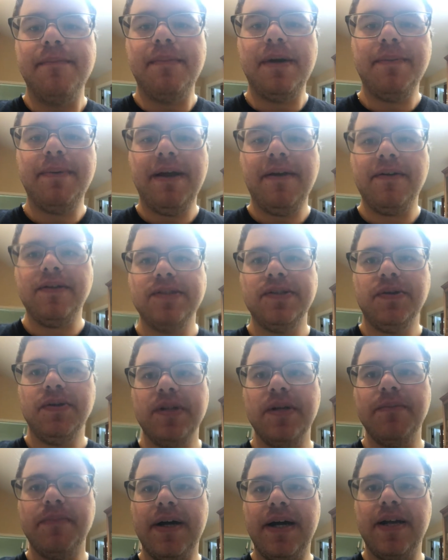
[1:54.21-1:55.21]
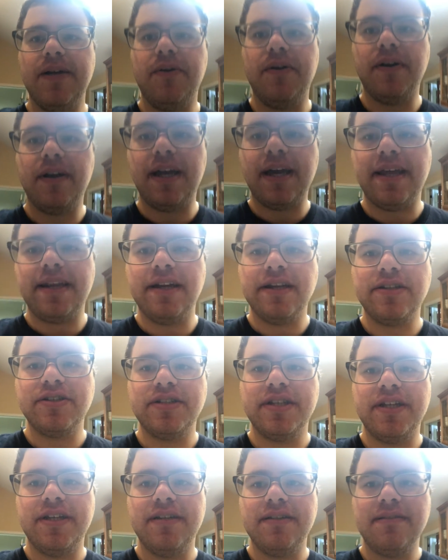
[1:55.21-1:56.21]
My parents only buy organic
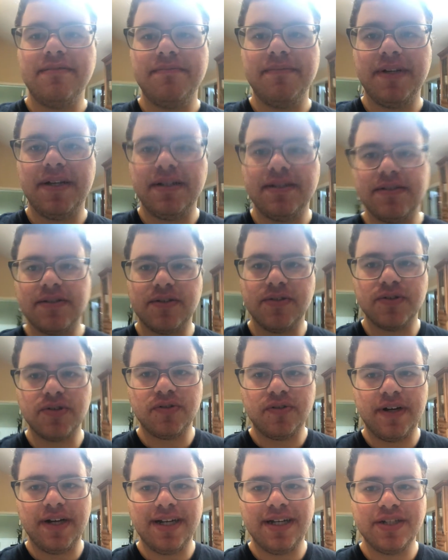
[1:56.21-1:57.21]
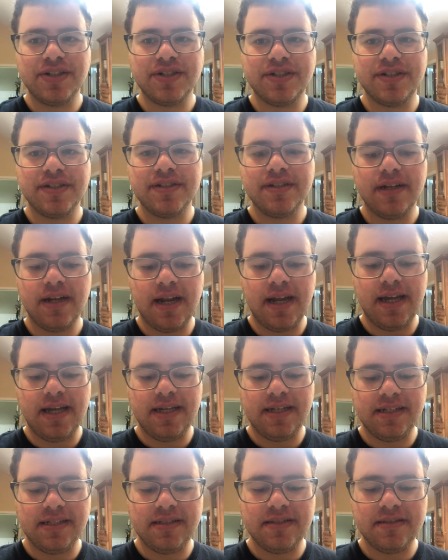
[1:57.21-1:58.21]
shit because they're trash.
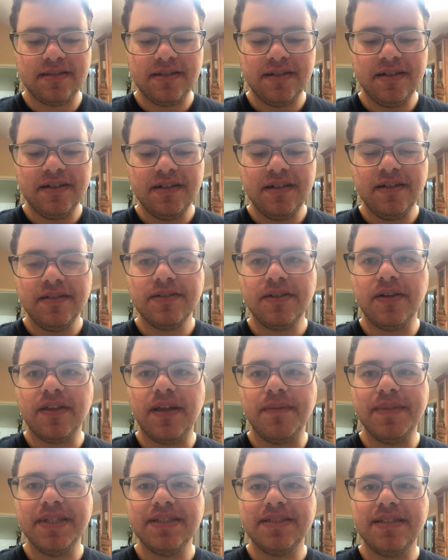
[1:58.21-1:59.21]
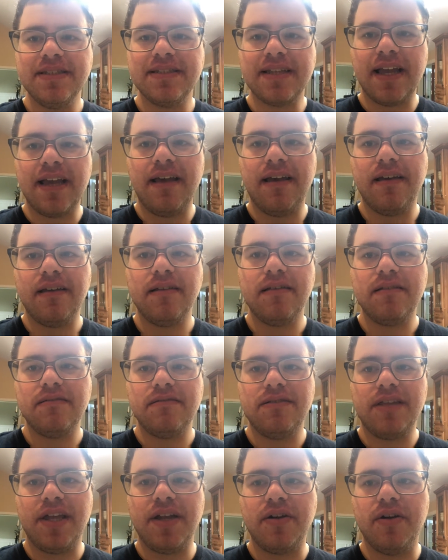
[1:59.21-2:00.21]
And so that means these
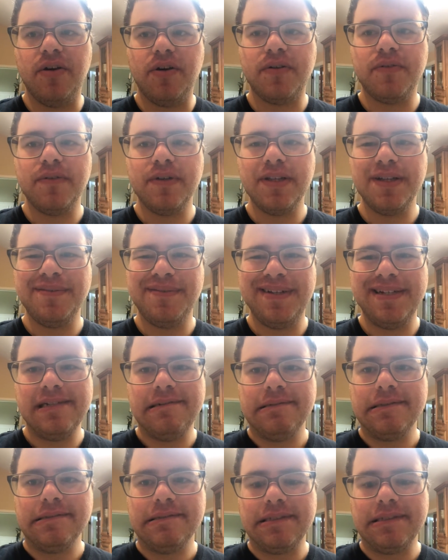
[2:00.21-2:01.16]
eggs, they cook really weird.